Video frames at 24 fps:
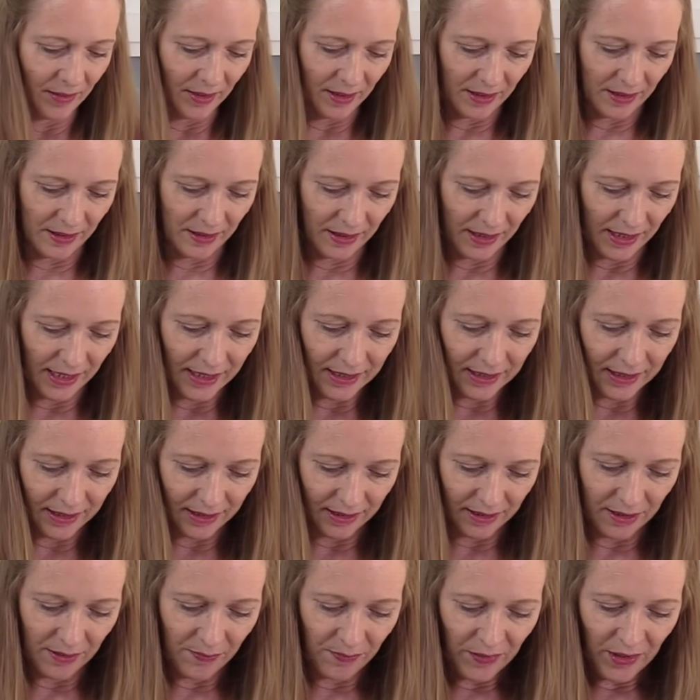
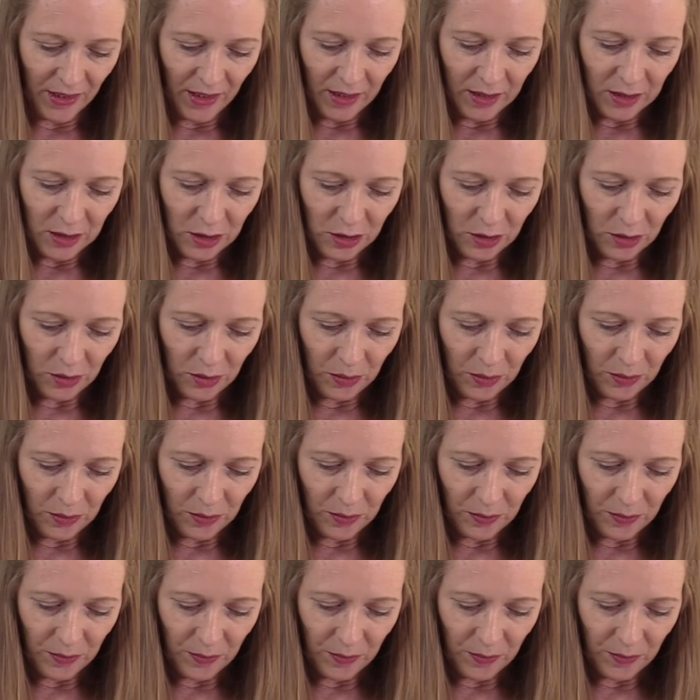acid. So